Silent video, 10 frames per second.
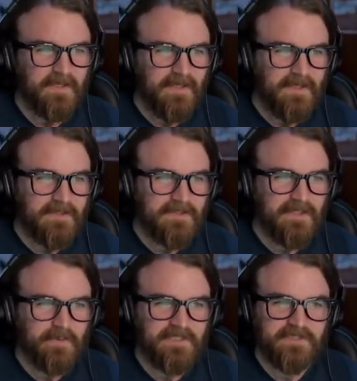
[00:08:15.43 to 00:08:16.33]
And you
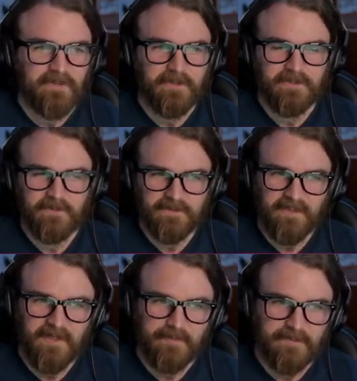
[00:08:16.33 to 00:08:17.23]
know, in these dark, dark
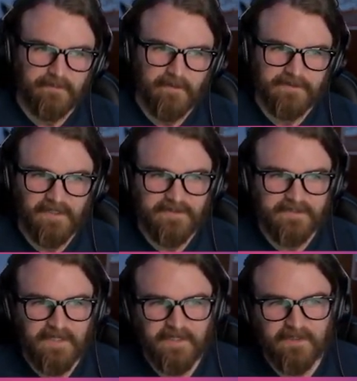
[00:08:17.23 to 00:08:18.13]
times of, of
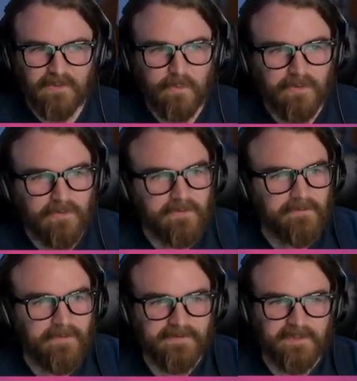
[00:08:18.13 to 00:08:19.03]
sunsetting in the world
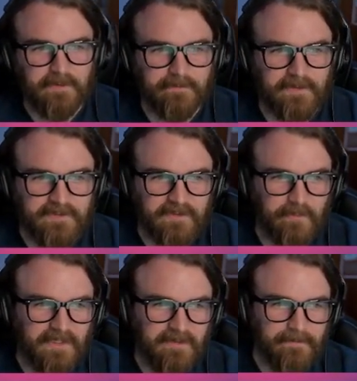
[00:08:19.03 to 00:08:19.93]
of the Cycle Frontier,
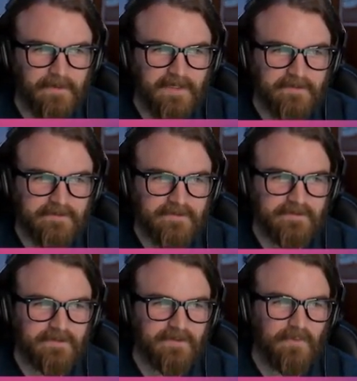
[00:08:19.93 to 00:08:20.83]
we need friends.
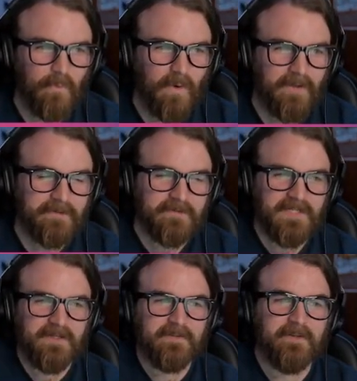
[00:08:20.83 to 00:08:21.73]
So while you're
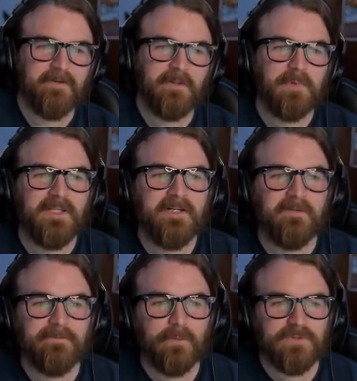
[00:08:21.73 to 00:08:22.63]
down there on the planet
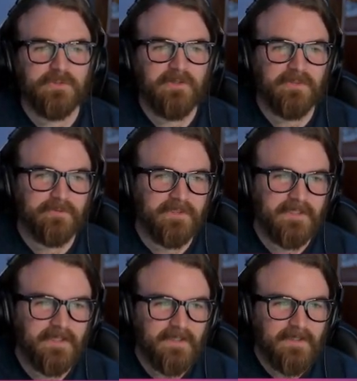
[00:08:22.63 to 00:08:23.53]
of Fortuna
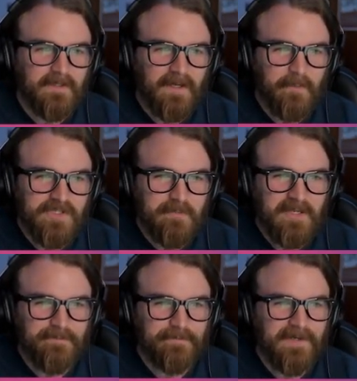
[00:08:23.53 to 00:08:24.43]
3, I want you to
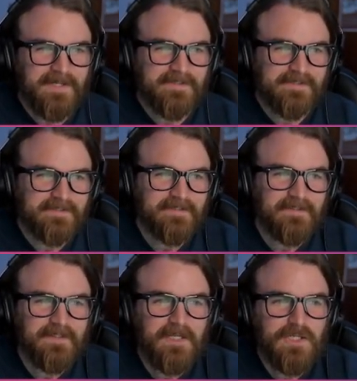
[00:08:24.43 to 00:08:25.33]
make friends.
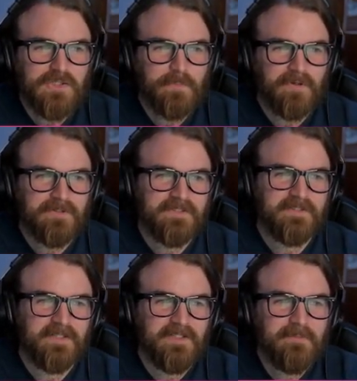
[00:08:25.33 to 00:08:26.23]
Each person
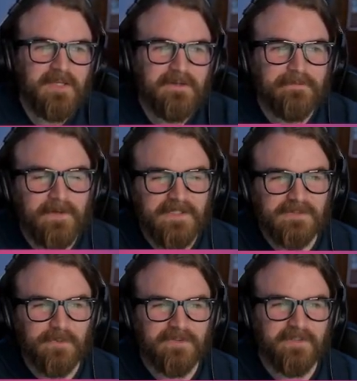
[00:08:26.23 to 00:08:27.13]
that you make friends
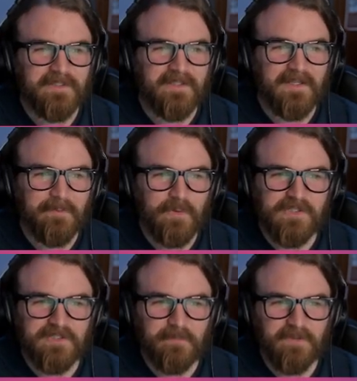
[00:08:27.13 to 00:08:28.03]
with in the game, which
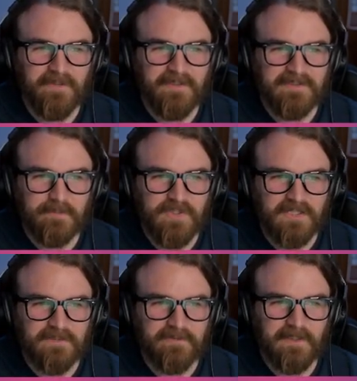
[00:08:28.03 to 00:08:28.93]
is completely
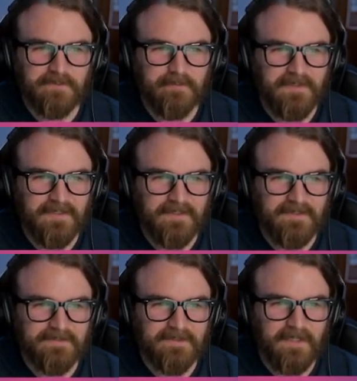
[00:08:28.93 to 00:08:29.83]
subjective and up to me,
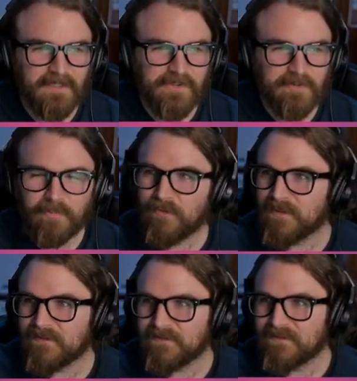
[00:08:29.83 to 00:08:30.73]
is 100
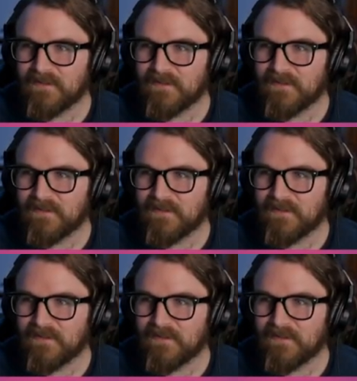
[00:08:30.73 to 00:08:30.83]
points.